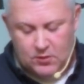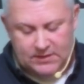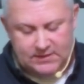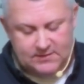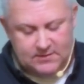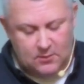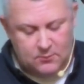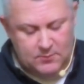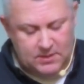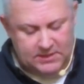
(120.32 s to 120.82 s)

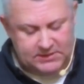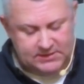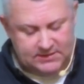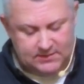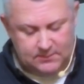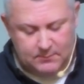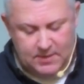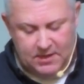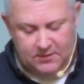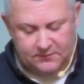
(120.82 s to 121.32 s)
so much as a
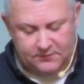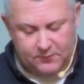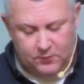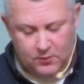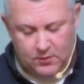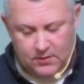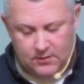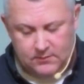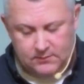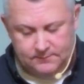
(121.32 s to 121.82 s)

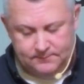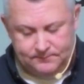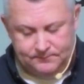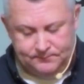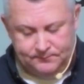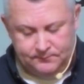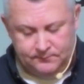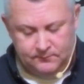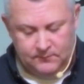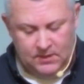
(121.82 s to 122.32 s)
metaphor.
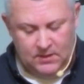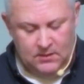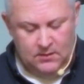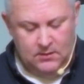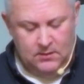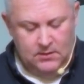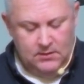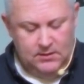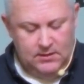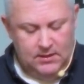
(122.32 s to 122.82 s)

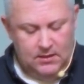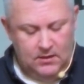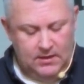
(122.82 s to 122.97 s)
You know,